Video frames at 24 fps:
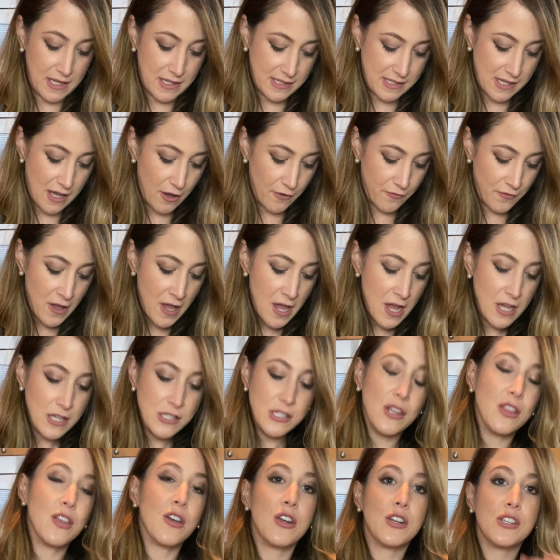itself.
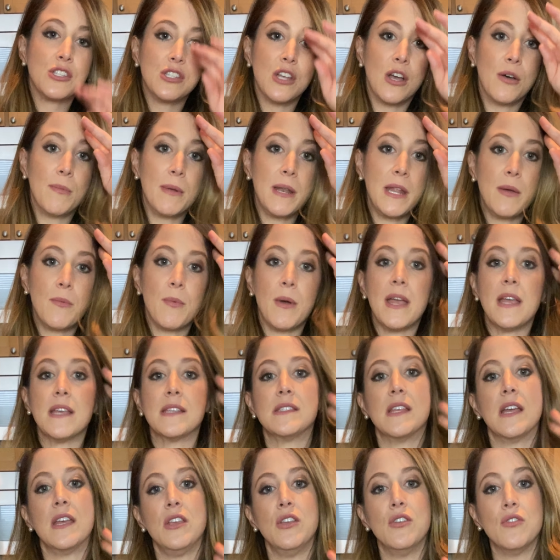So there are so many
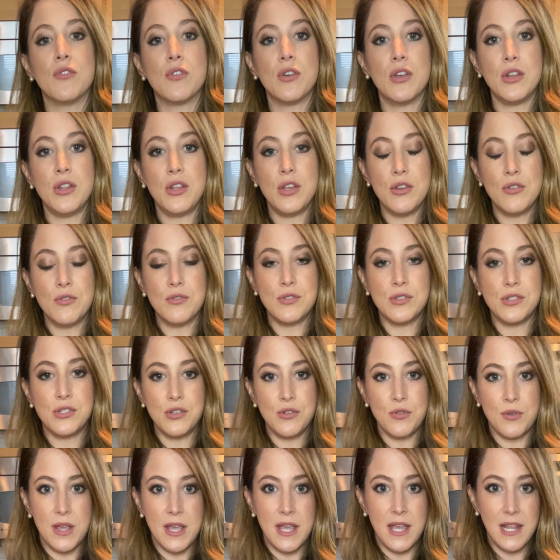ways that you could use
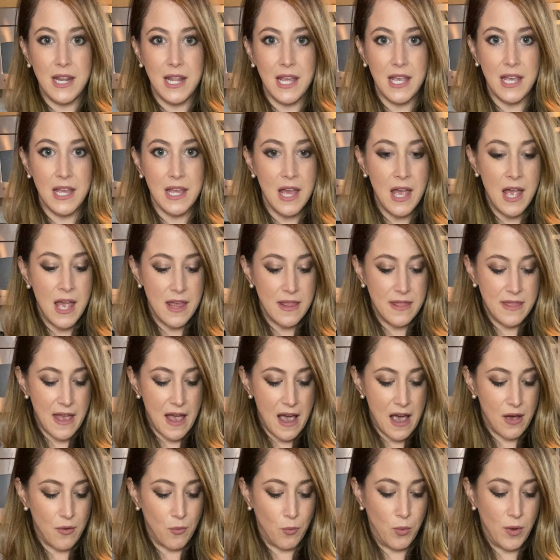zucchini
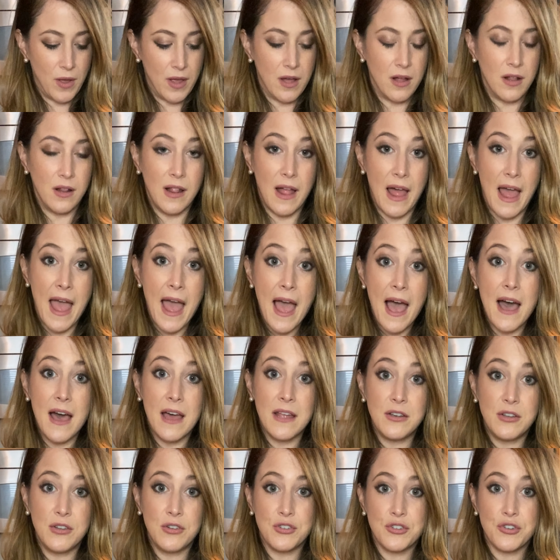that will
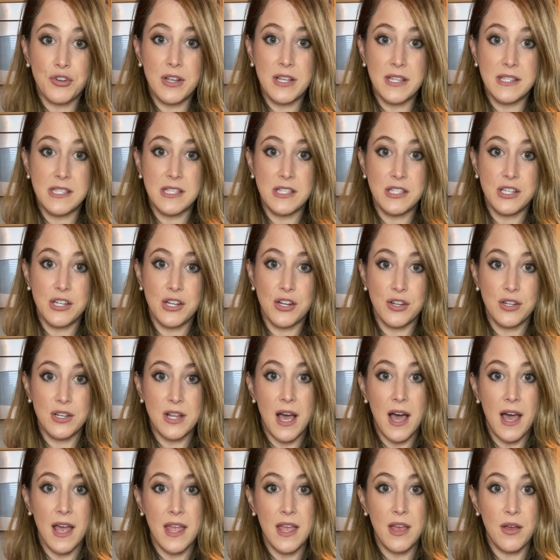add nutrients into your
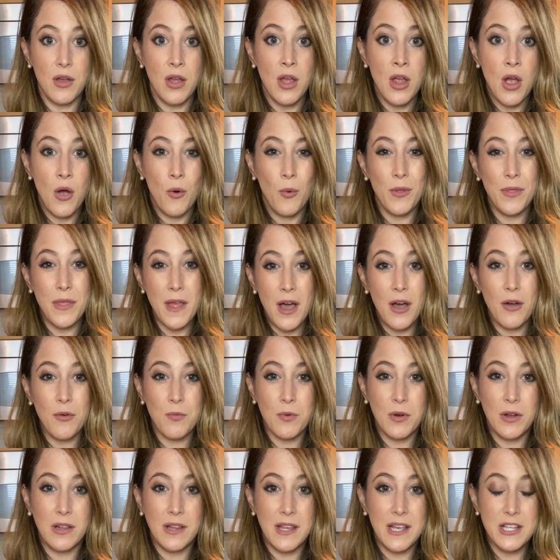diet without
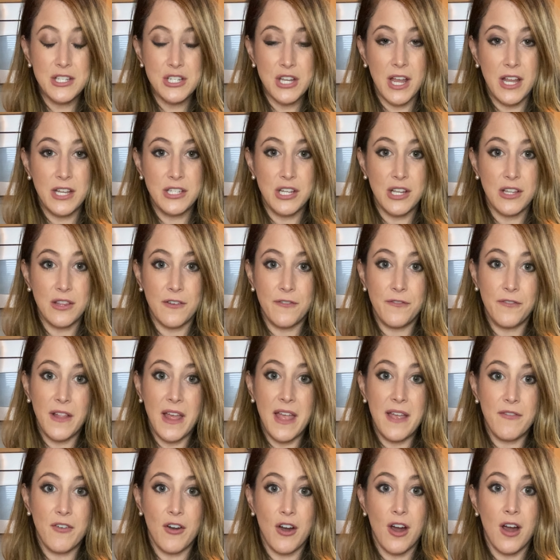really changing the
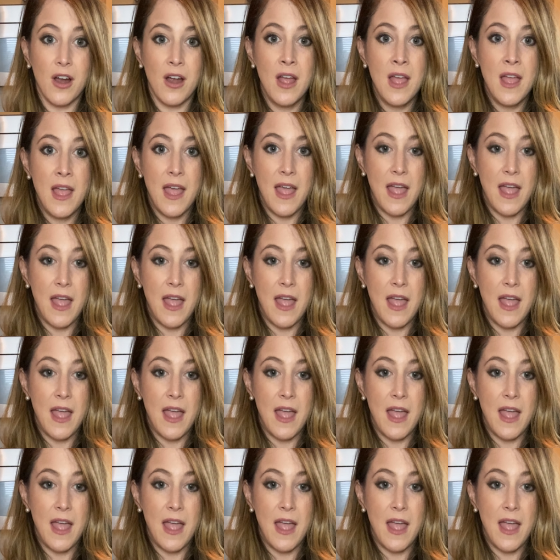flavor.